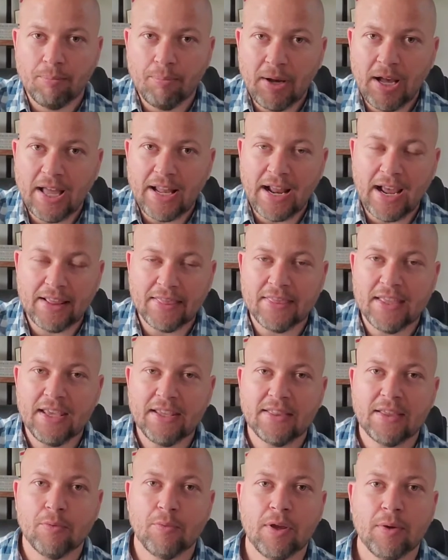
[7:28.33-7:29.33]
But I
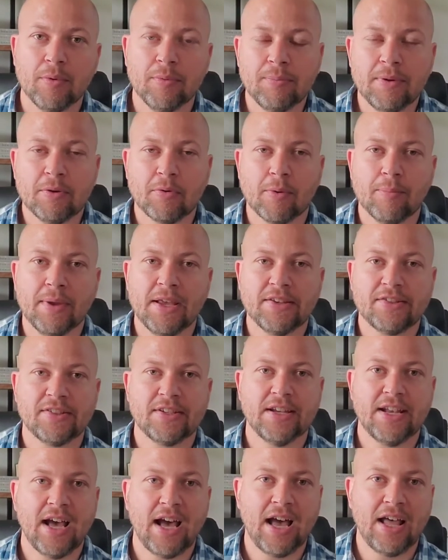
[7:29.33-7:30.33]
think that we would be remiss
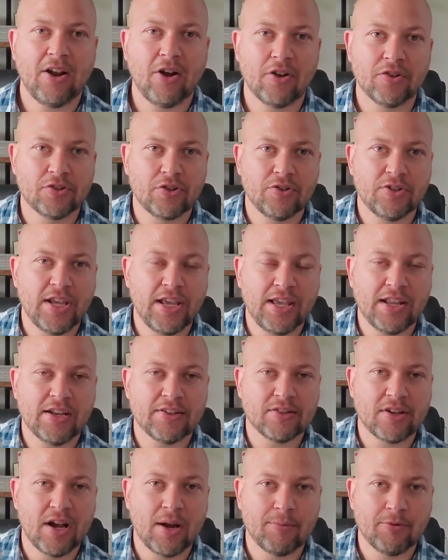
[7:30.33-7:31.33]
to not also take it
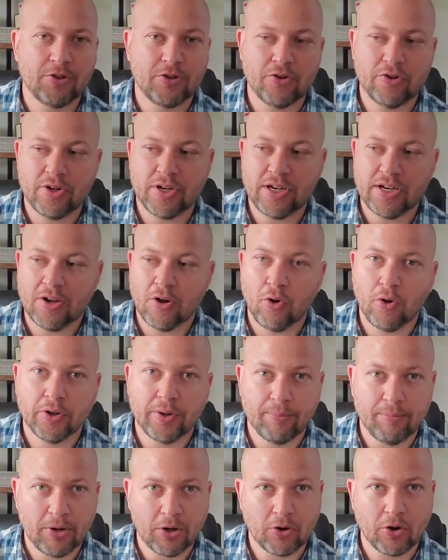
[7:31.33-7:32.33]
as an opportunity to hold
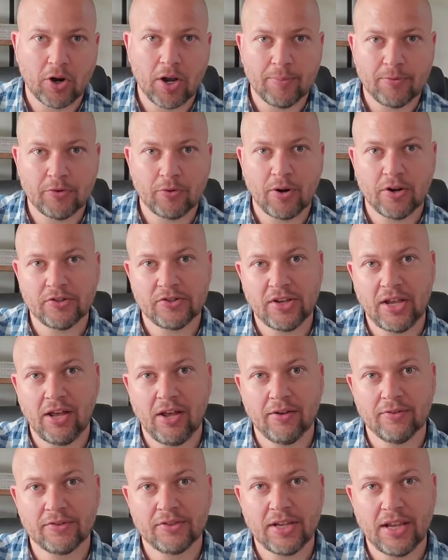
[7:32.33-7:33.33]
a mirror up to
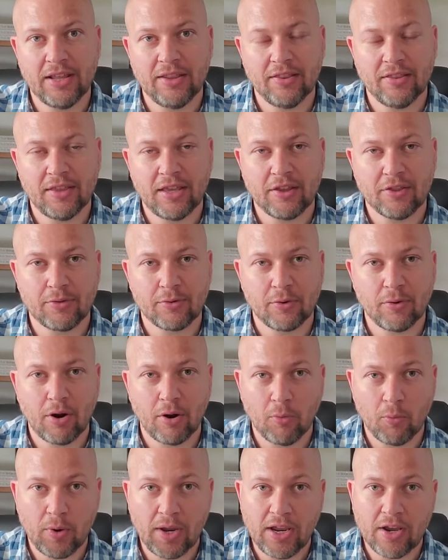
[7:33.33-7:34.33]
ourselves and think through
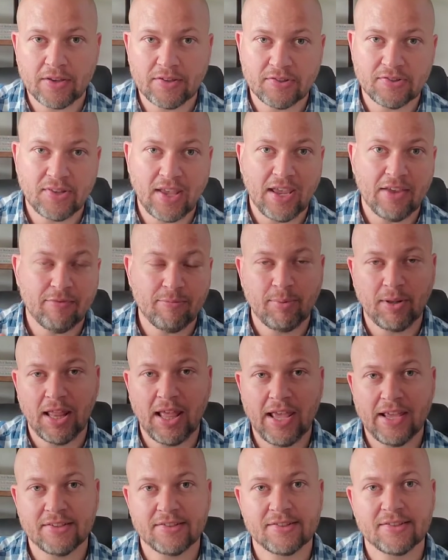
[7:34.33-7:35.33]
are we a safe
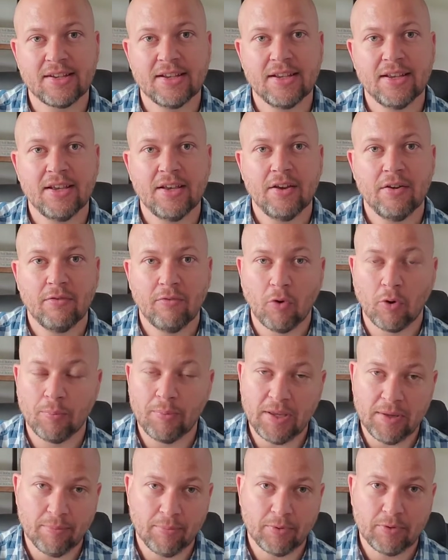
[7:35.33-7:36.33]
place for
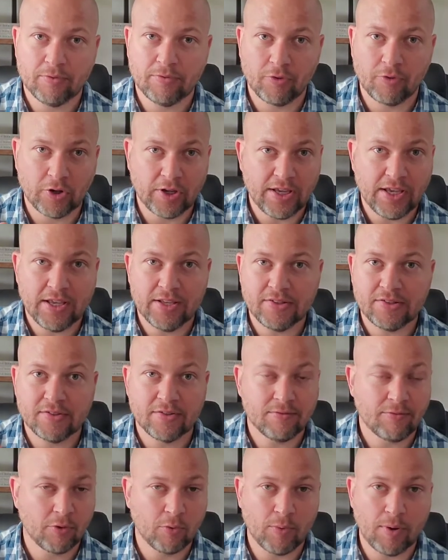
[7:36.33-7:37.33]
people, for kids,
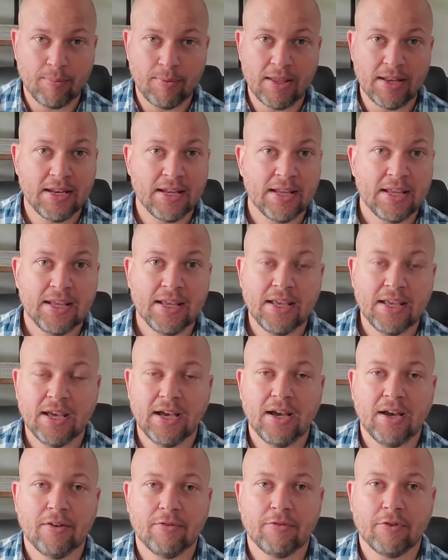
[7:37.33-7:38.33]
for women,
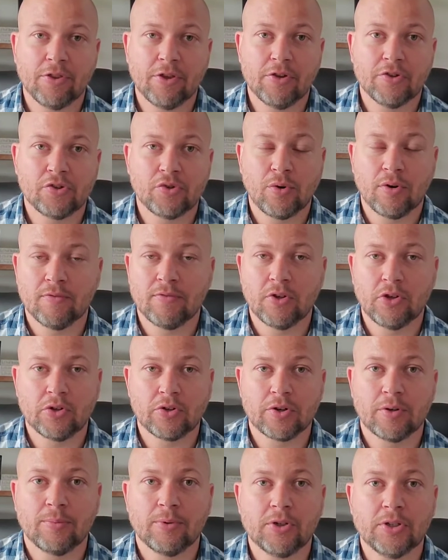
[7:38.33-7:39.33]
uh, for those who are
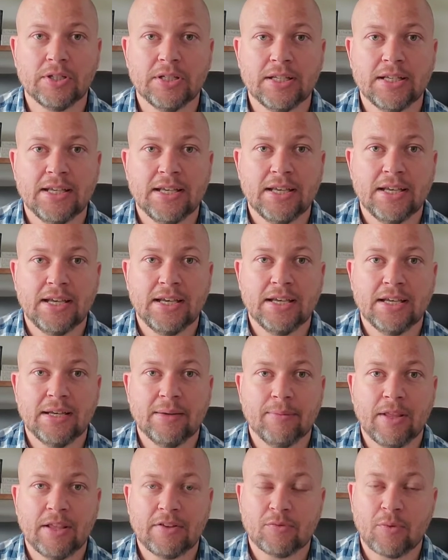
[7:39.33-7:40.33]
vulnerable.
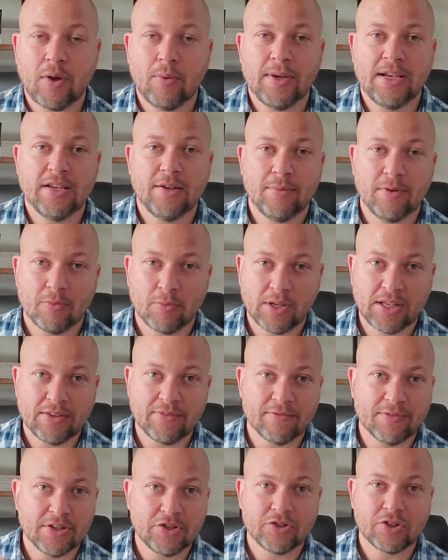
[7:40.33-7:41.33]
Um, that's why we need to be really
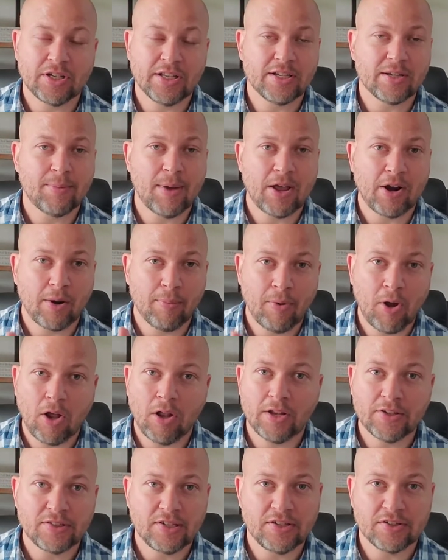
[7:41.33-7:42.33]
vigilant about our
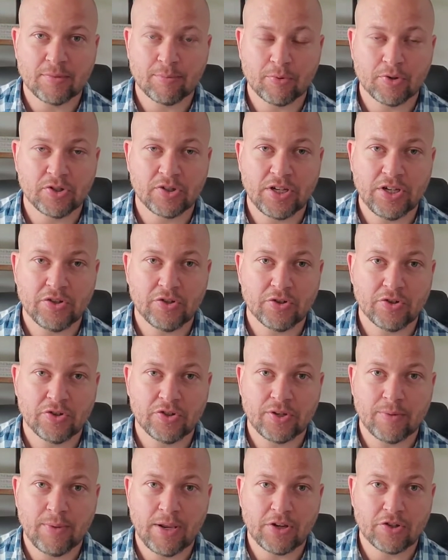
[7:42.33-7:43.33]
policies and procedures
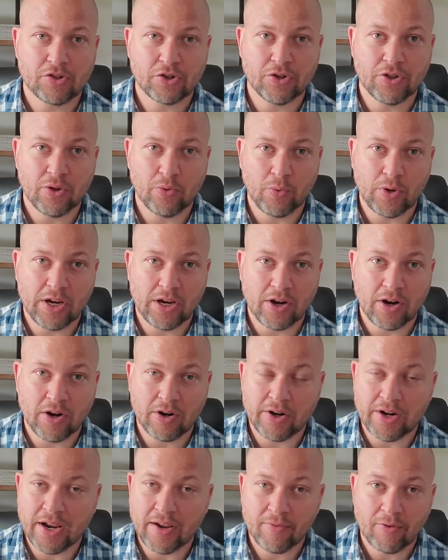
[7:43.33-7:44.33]
to make sure that we
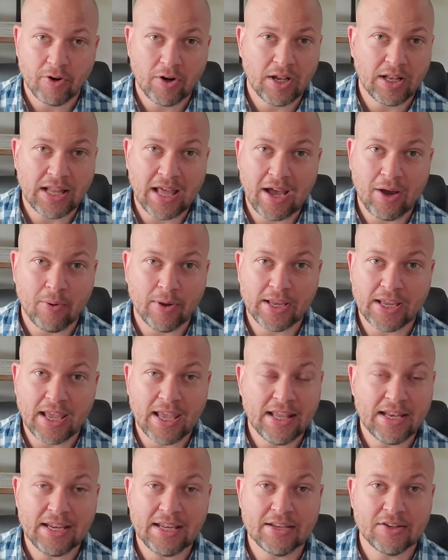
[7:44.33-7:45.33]
are never allowing
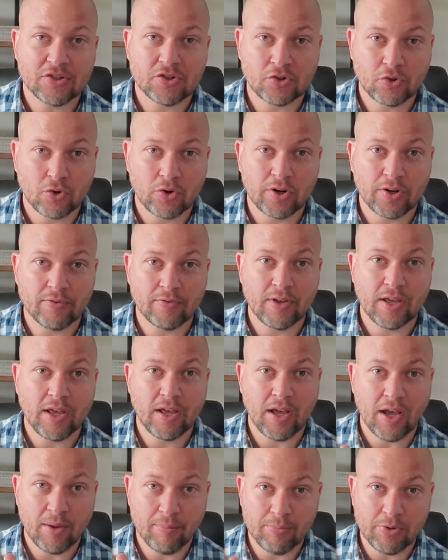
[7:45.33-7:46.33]
any sort of
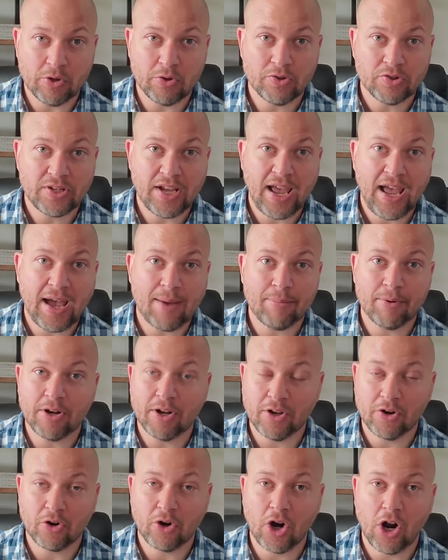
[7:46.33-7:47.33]
uh, abuse to happen
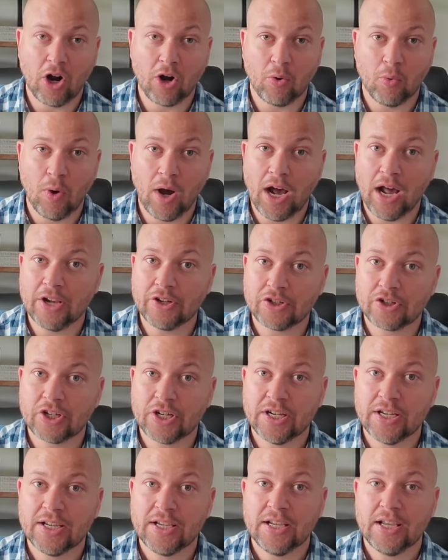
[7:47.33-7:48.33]
under our watch.
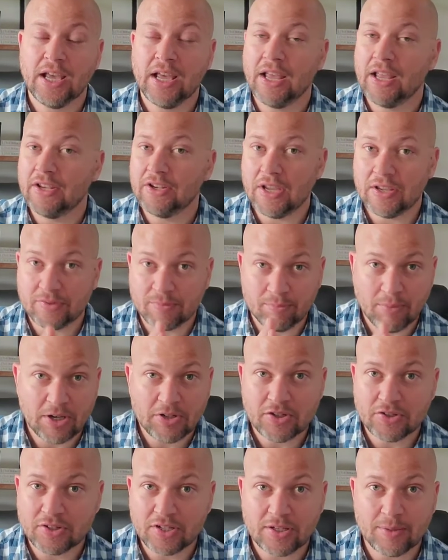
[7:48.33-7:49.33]
Uh, as
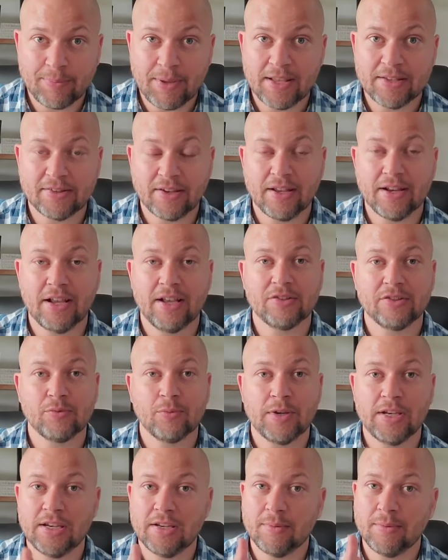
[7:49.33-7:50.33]
much as it depends on us,
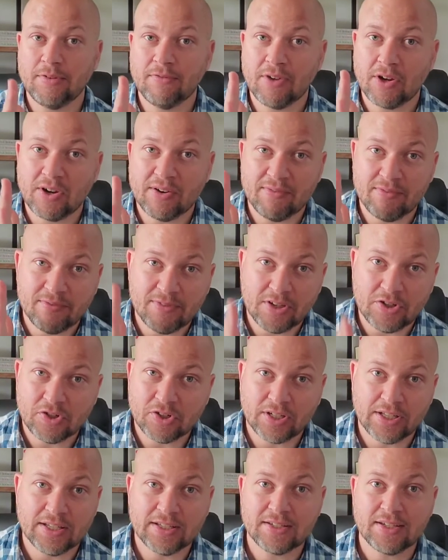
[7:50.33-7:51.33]
we need to be very
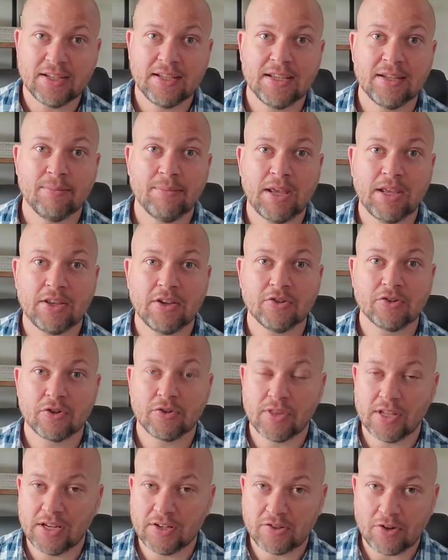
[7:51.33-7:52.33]
vigilant in making
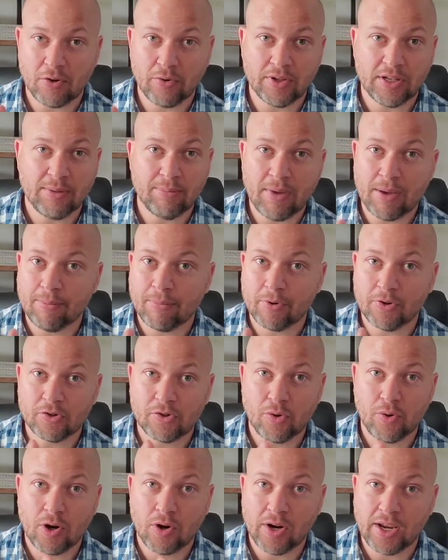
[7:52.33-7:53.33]
sure that it's only members
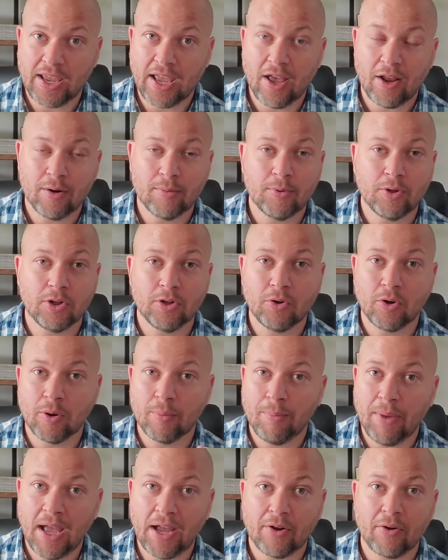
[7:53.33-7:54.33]
who are accountable, who are
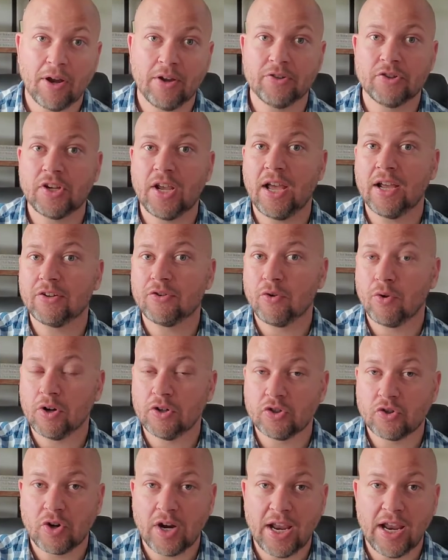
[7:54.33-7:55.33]
background checked, who are
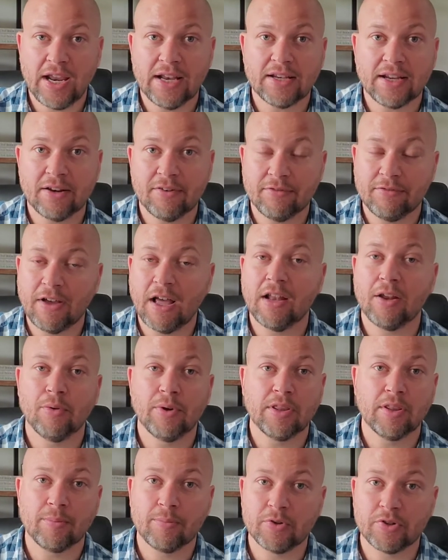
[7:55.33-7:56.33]
trained, and
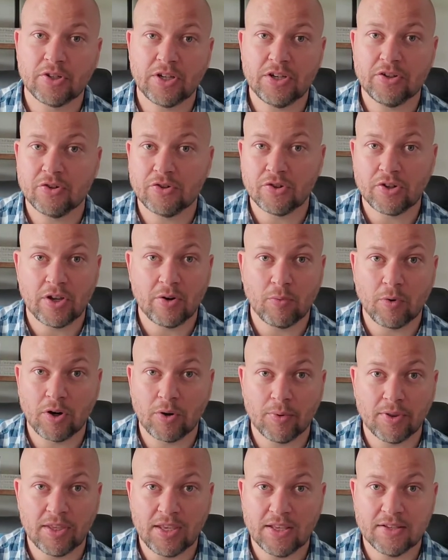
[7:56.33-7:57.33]
following the procedures can
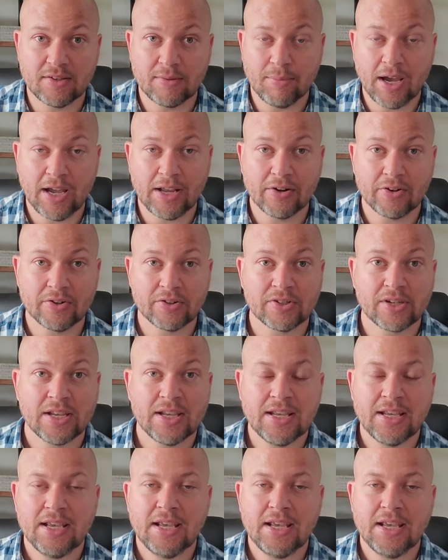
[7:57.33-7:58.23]
work with kids and minors.